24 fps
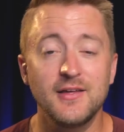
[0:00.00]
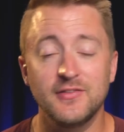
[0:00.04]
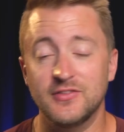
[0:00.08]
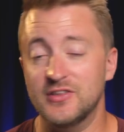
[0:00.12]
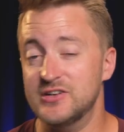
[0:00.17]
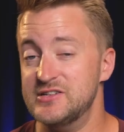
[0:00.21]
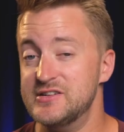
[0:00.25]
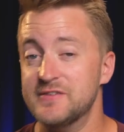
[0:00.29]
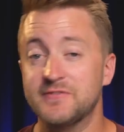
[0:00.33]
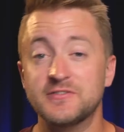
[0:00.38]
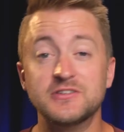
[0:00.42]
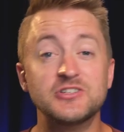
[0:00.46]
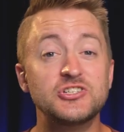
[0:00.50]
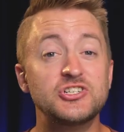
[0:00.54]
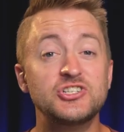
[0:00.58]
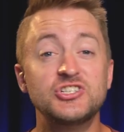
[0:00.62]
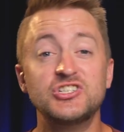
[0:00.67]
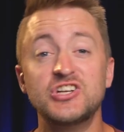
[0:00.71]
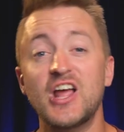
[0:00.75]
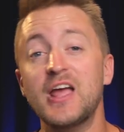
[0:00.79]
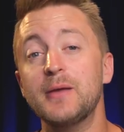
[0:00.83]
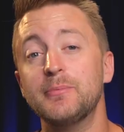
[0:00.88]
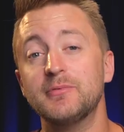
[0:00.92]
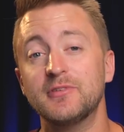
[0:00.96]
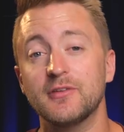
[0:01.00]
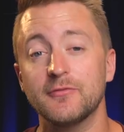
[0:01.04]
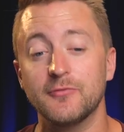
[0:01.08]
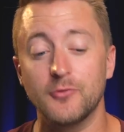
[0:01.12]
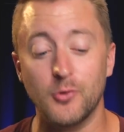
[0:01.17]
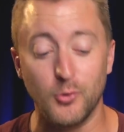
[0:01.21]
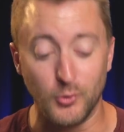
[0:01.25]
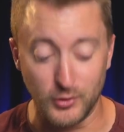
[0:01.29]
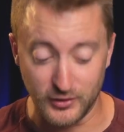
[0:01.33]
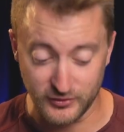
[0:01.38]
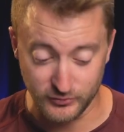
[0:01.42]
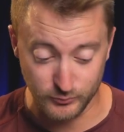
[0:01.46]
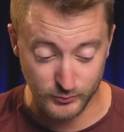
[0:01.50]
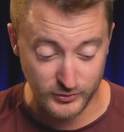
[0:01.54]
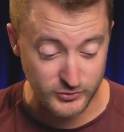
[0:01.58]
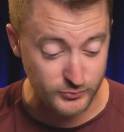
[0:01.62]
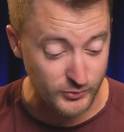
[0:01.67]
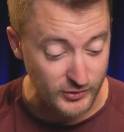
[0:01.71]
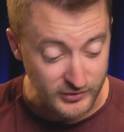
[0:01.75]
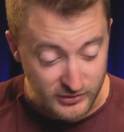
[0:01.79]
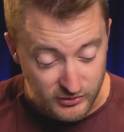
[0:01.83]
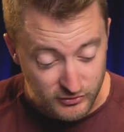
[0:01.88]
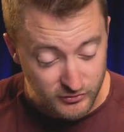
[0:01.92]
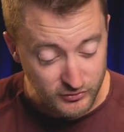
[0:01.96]
the different shapes of chords, which
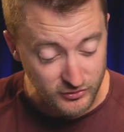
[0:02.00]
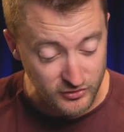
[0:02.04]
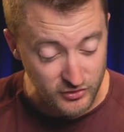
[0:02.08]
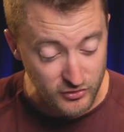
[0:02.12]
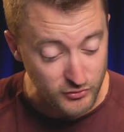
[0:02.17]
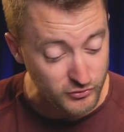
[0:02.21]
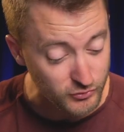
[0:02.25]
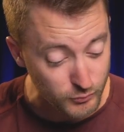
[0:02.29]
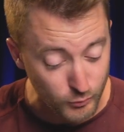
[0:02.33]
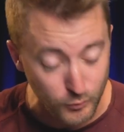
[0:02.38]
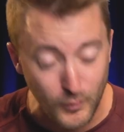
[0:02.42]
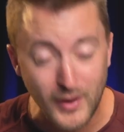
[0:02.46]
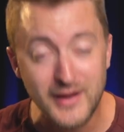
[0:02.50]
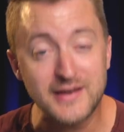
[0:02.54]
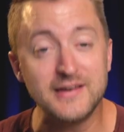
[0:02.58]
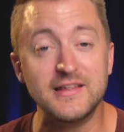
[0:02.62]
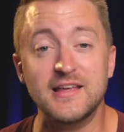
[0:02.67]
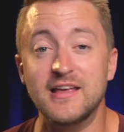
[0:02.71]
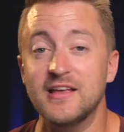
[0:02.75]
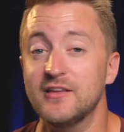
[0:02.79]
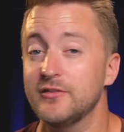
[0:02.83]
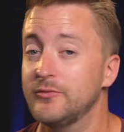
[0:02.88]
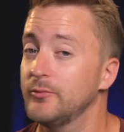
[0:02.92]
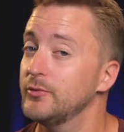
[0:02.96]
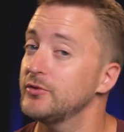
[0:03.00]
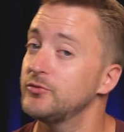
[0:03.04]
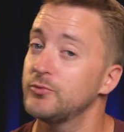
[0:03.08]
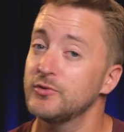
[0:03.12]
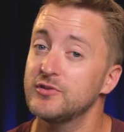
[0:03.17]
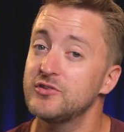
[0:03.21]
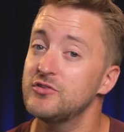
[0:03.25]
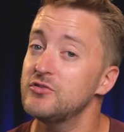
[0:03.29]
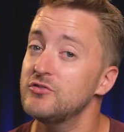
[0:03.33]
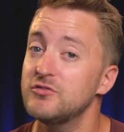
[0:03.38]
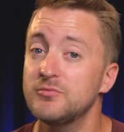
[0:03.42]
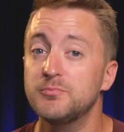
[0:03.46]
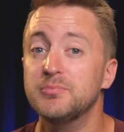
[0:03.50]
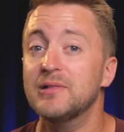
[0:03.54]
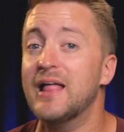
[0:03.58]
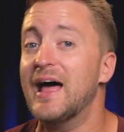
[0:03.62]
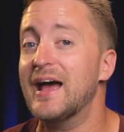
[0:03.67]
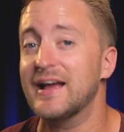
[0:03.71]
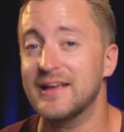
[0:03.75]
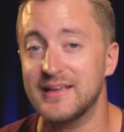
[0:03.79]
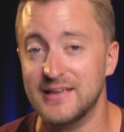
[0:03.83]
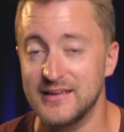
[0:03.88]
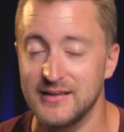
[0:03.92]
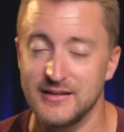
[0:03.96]
ones use white keys, which ones use
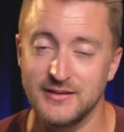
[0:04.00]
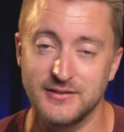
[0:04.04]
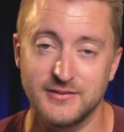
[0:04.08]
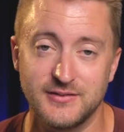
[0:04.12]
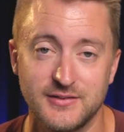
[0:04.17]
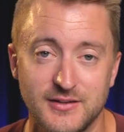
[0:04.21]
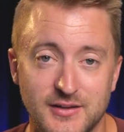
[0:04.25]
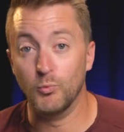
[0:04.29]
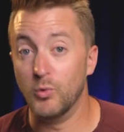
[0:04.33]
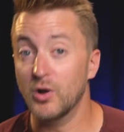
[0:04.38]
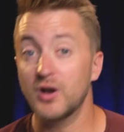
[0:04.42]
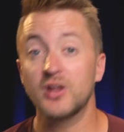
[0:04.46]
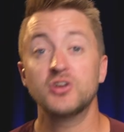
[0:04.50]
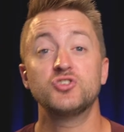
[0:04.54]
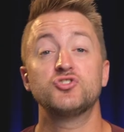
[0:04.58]
black keys, what a